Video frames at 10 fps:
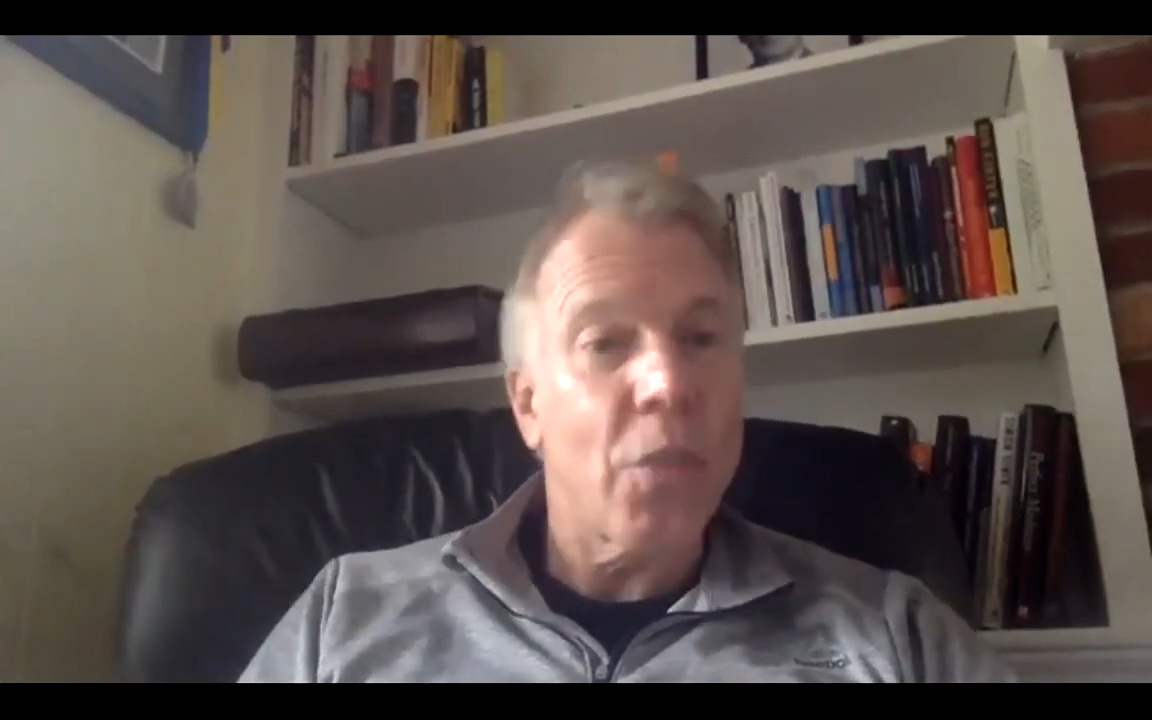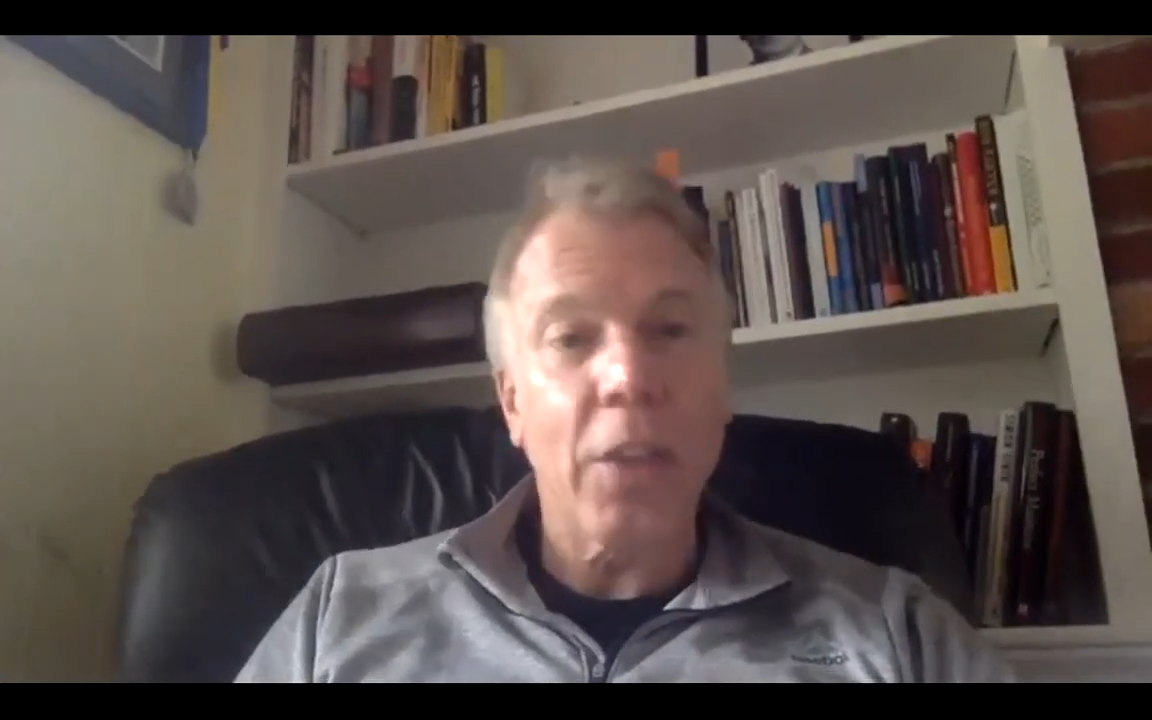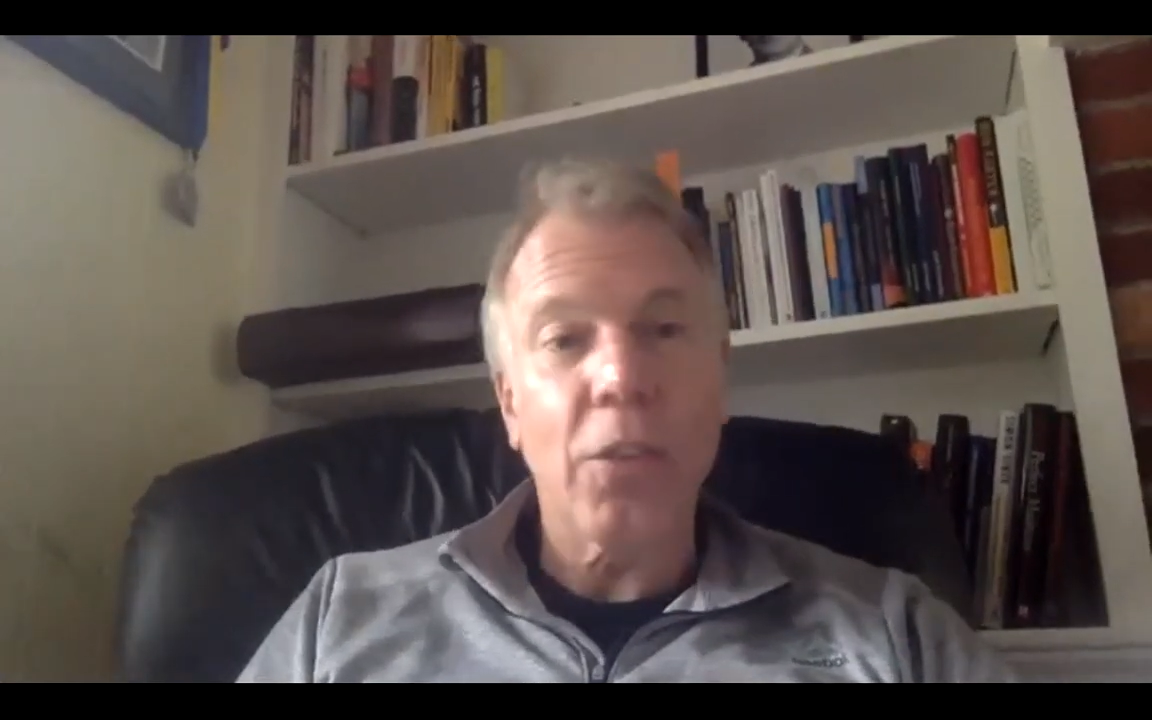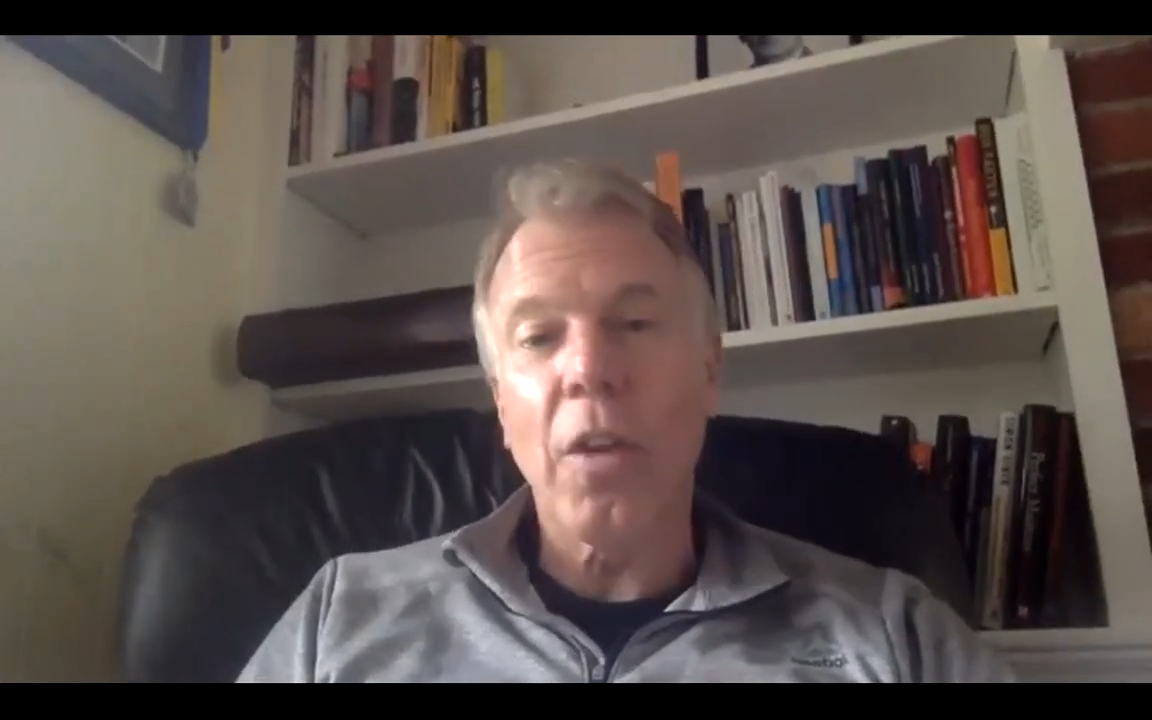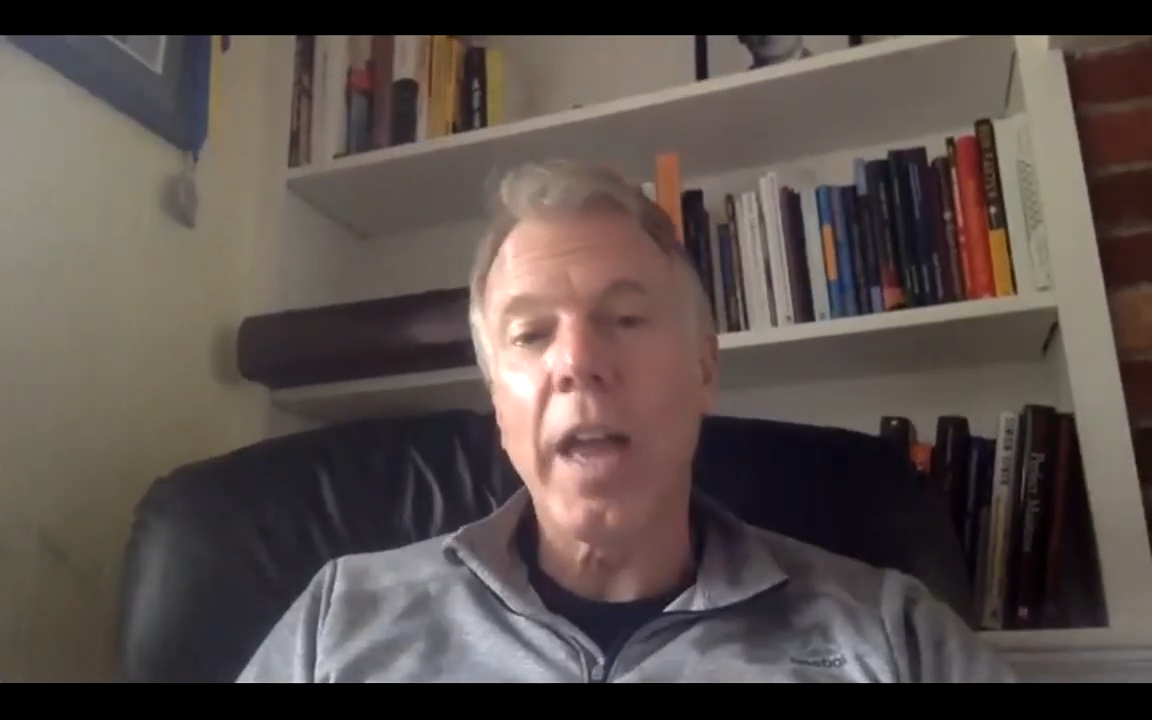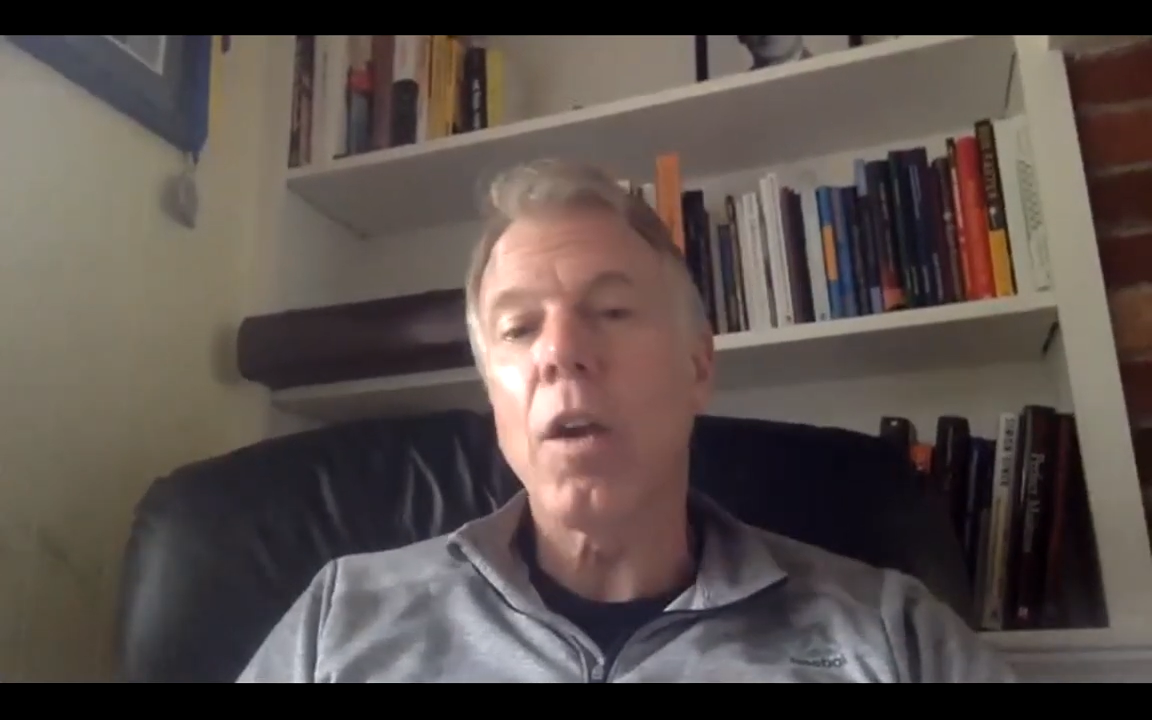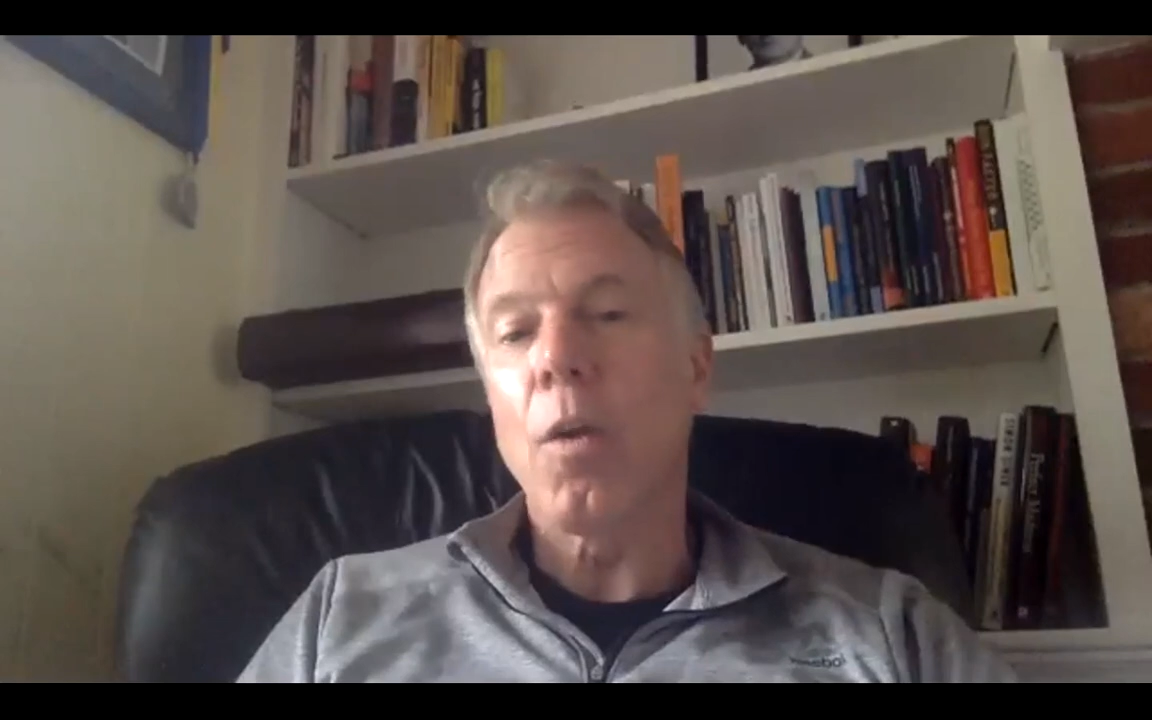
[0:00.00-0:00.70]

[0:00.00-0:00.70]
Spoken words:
things like